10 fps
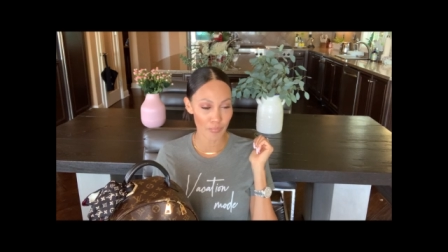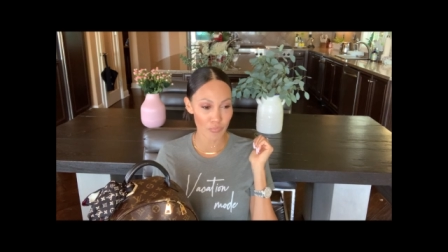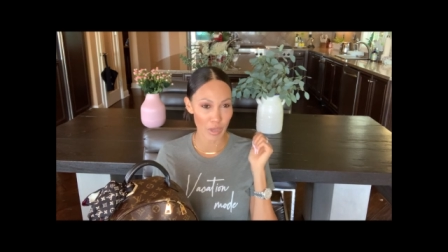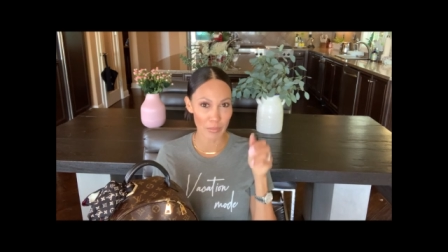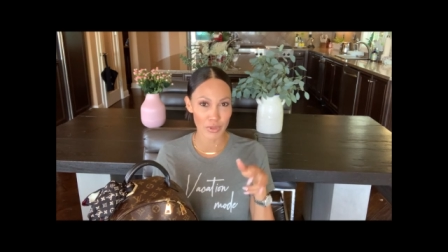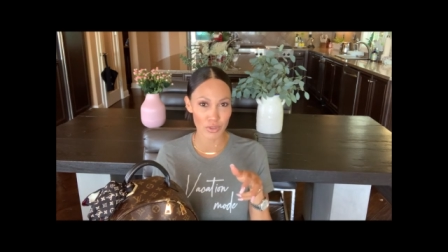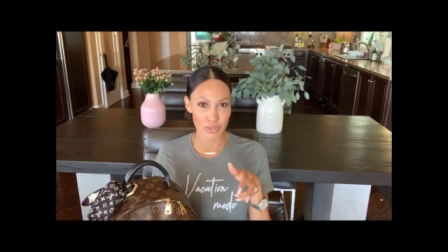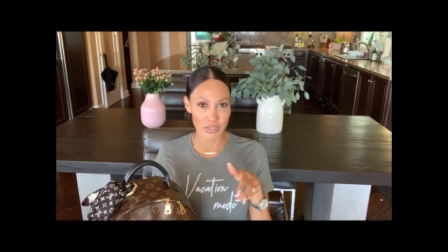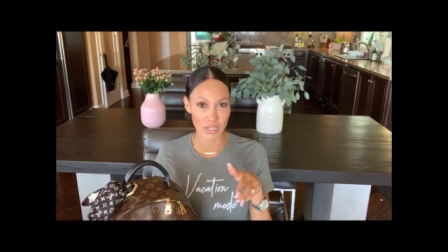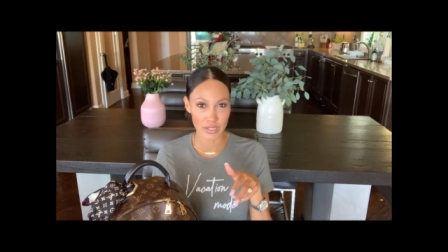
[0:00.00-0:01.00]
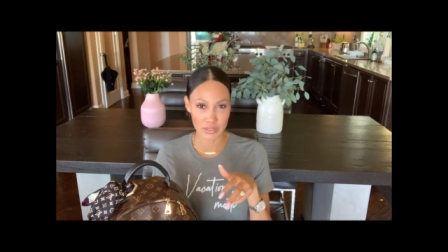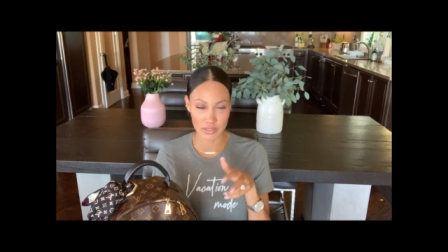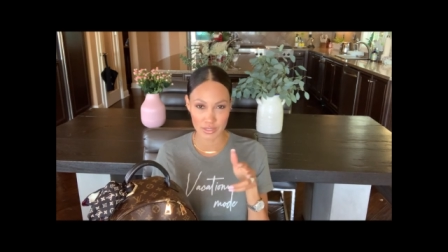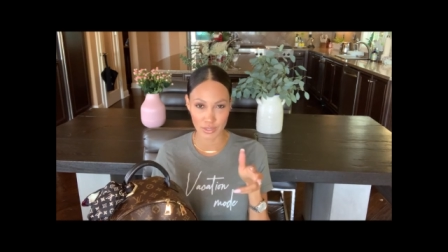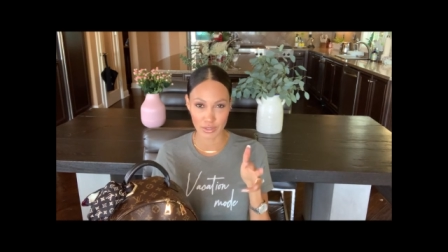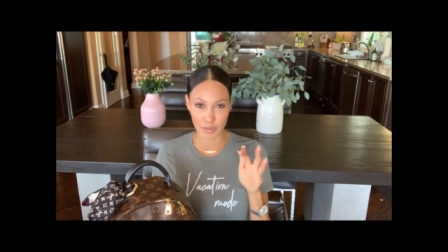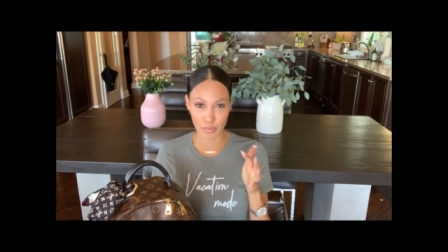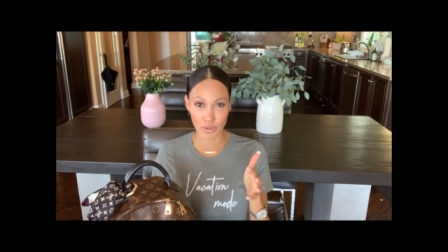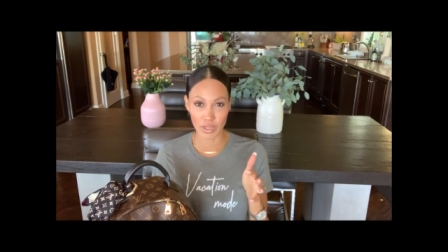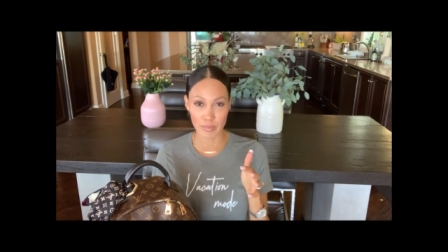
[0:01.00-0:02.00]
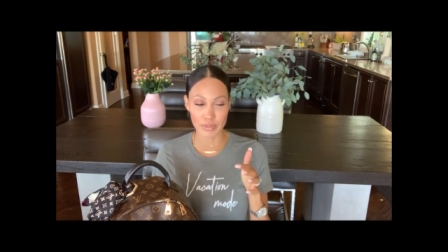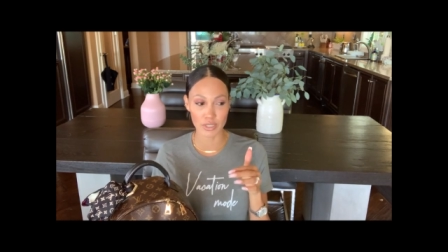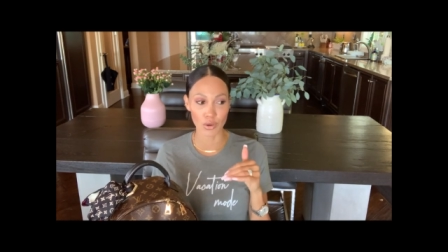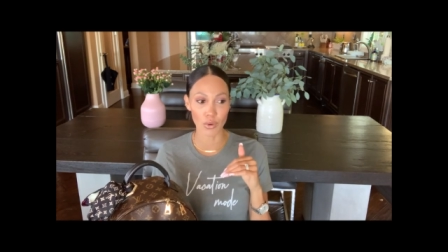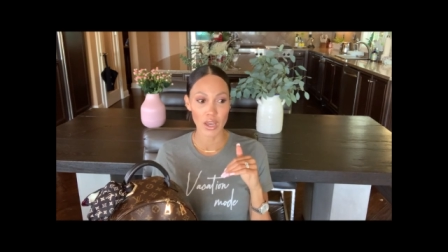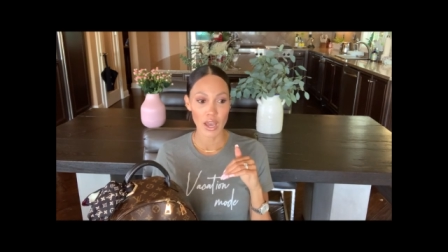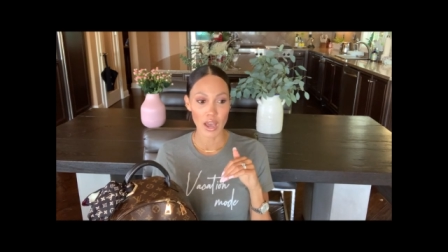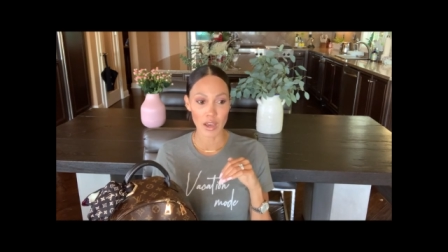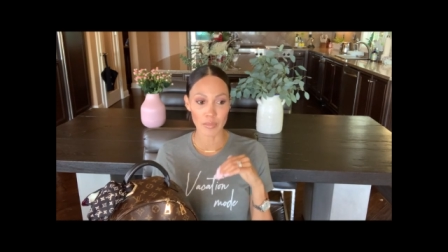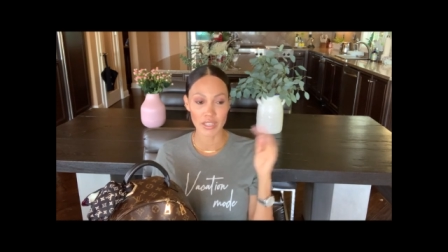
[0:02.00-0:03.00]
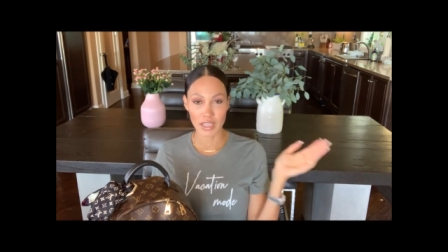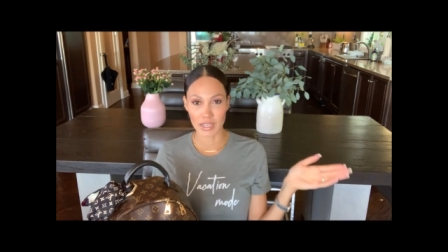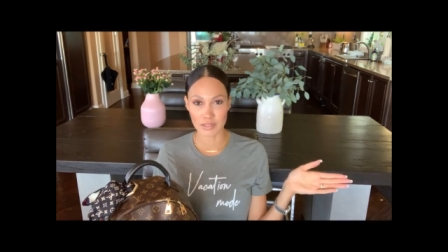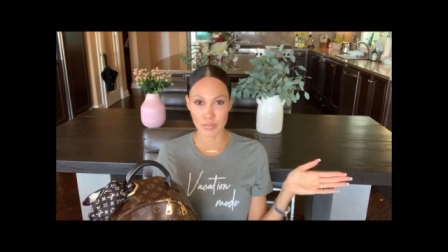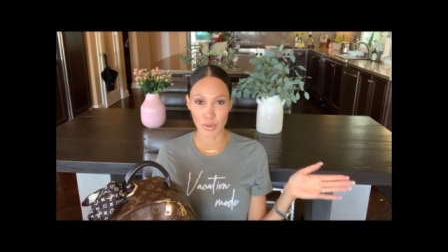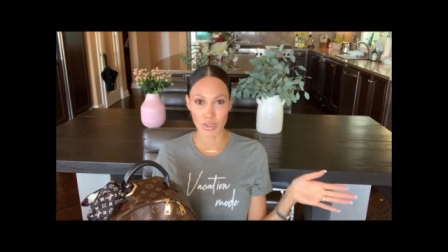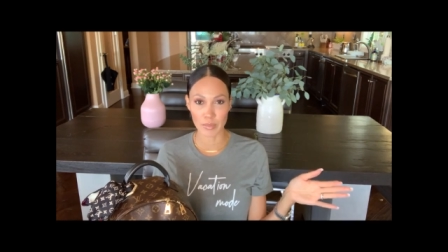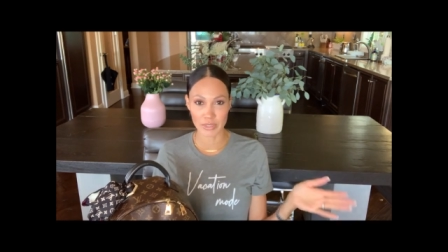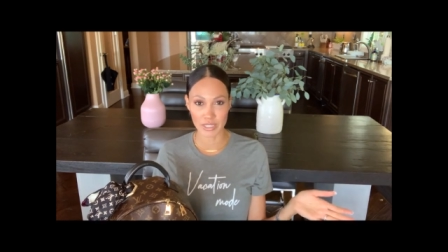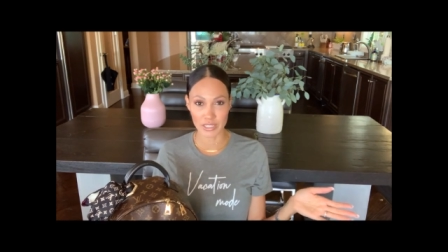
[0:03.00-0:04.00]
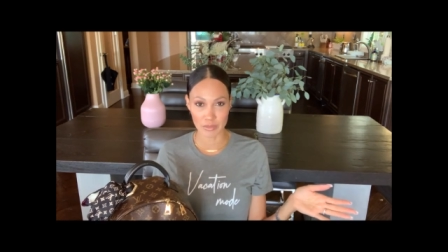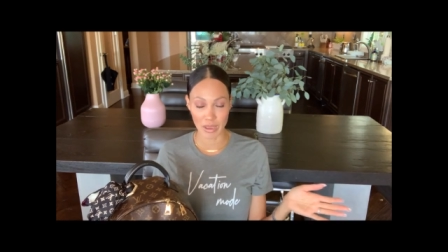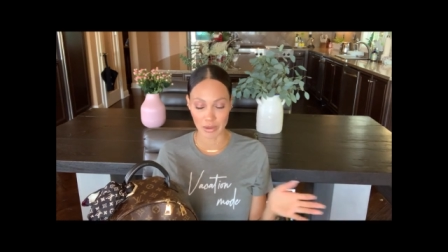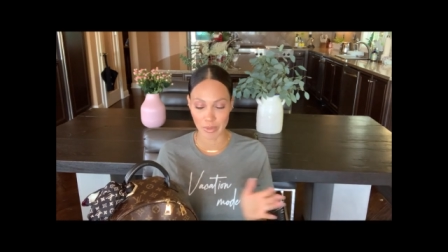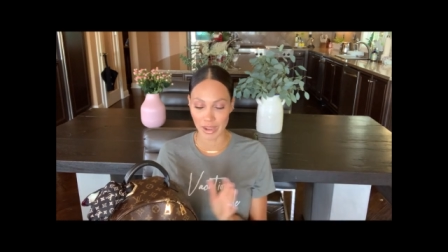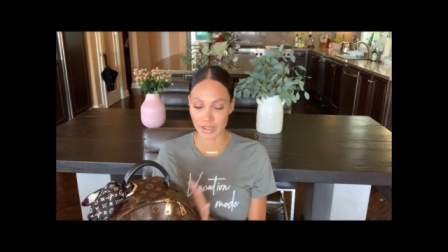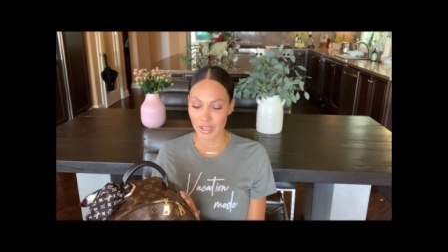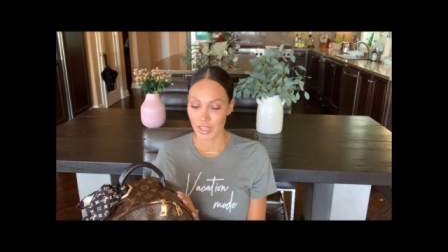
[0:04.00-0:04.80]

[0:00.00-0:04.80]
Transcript: my middle son is still in pull-ups, so he has pull-ups in his backpack.